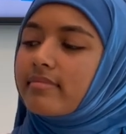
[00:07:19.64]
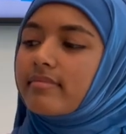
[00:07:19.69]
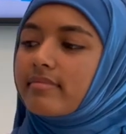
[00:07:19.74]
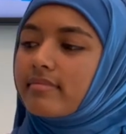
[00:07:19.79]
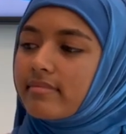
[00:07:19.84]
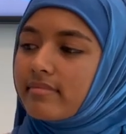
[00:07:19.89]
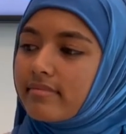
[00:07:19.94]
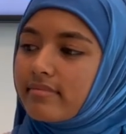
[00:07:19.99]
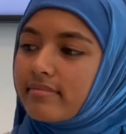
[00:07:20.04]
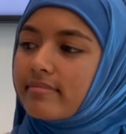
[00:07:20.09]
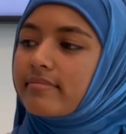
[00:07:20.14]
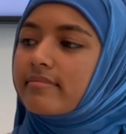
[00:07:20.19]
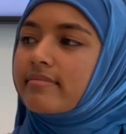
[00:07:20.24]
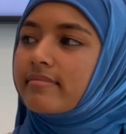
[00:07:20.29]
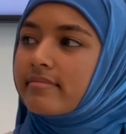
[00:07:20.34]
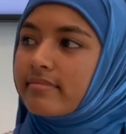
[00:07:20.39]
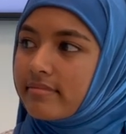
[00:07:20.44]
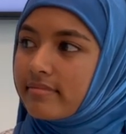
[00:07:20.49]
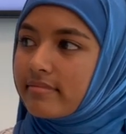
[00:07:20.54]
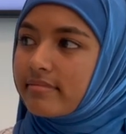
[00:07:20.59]

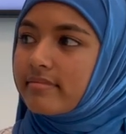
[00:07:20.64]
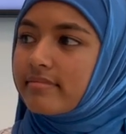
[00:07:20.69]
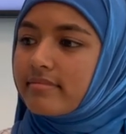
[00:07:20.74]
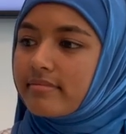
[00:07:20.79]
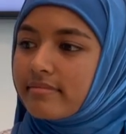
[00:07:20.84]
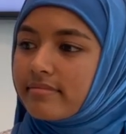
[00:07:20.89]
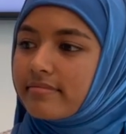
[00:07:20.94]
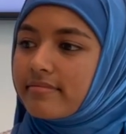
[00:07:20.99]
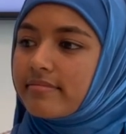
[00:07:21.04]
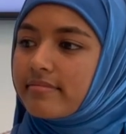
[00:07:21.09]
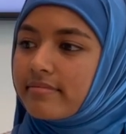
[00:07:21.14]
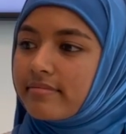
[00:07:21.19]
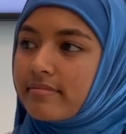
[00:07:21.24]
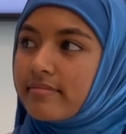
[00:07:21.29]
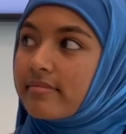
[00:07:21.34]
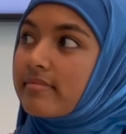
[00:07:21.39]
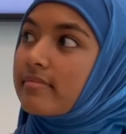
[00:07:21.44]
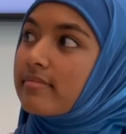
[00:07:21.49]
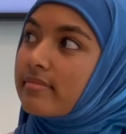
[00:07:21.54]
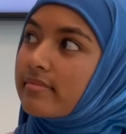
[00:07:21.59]

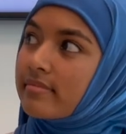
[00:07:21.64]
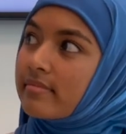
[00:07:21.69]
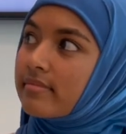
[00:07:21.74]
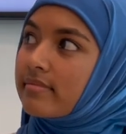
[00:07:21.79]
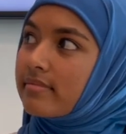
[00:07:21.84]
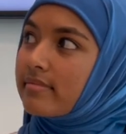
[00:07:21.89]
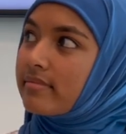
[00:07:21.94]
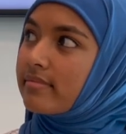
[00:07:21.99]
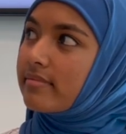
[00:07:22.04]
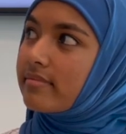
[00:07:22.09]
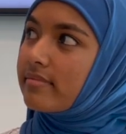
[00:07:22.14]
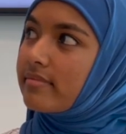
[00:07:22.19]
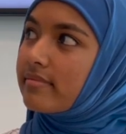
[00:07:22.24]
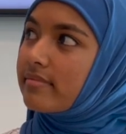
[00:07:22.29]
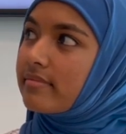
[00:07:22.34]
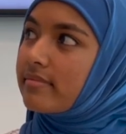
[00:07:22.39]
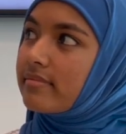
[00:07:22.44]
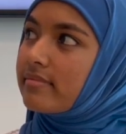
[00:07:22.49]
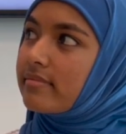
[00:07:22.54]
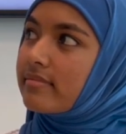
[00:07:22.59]

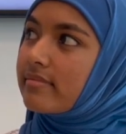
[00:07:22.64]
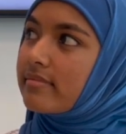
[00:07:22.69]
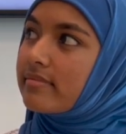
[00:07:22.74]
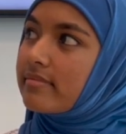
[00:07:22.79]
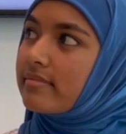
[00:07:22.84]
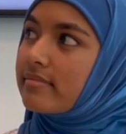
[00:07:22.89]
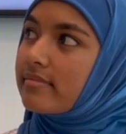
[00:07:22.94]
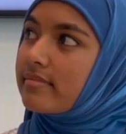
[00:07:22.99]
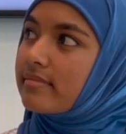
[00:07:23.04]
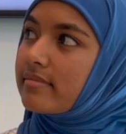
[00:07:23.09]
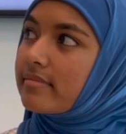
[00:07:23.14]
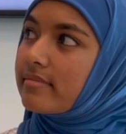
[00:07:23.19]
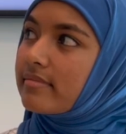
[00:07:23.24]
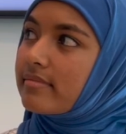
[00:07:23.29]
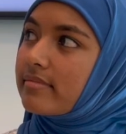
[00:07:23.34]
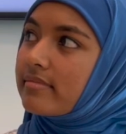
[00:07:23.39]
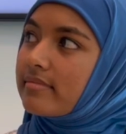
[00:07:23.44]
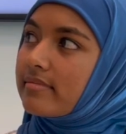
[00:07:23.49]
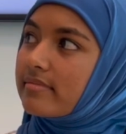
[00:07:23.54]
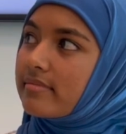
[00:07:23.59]

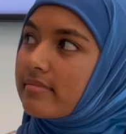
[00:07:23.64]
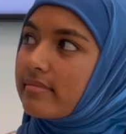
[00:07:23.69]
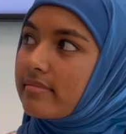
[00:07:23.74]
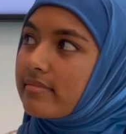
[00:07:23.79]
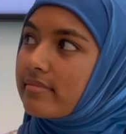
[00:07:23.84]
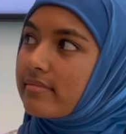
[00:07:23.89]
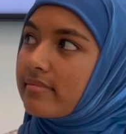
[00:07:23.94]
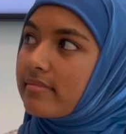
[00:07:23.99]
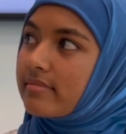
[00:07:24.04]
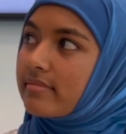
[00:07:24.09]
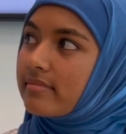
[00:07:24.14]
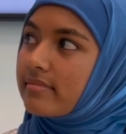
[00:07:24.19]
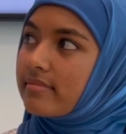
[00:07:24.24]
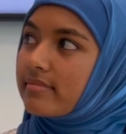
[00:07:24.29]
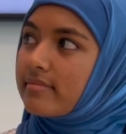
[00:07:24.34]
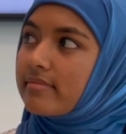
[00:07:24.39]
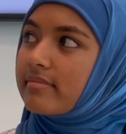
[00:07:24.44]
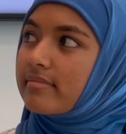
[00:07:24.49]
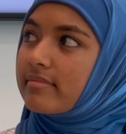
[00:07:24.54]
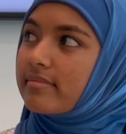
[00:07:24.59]

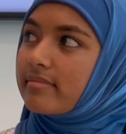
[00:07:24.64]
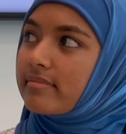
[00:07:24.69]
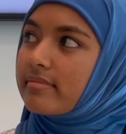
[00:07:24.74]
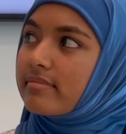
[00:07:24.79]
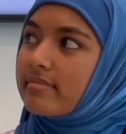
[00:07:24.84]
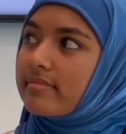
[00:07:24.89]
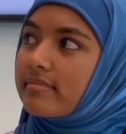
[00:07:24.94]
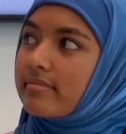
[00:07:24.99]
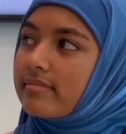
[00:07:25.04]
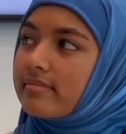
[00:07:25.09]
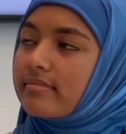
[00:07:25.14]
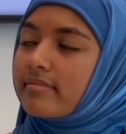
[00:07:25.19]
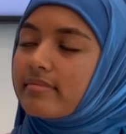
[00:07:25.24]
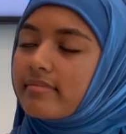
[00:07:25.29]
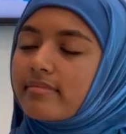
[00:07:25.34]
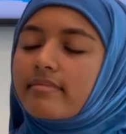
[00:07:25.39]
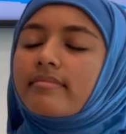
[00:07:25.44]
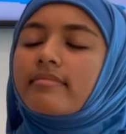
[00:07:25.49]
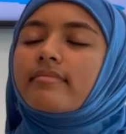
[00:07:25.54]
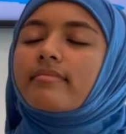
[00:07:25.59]

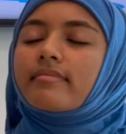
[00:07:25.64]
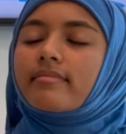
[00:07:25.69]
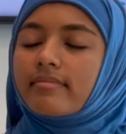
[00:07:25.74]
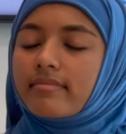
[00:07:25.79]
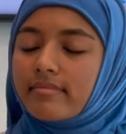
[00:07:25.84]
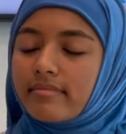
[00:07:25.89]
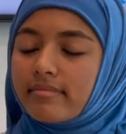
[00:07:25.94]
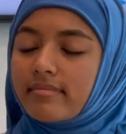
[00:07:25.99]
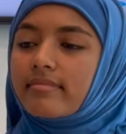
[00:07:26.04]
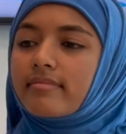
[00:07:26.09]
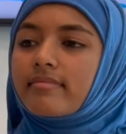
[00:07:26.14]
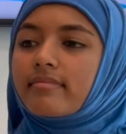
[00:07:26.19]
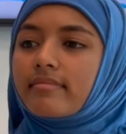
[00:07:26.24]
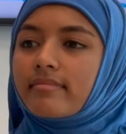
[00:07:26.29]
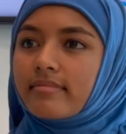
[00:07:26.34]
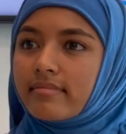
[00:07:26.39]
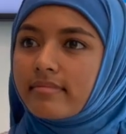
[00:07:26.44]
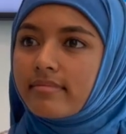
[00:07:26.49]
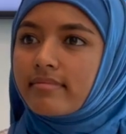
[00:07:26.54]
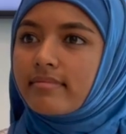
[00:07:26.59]

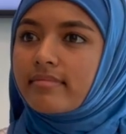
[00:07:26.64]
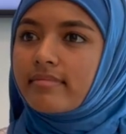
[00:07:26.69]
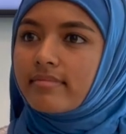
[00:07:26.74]
(not speaking)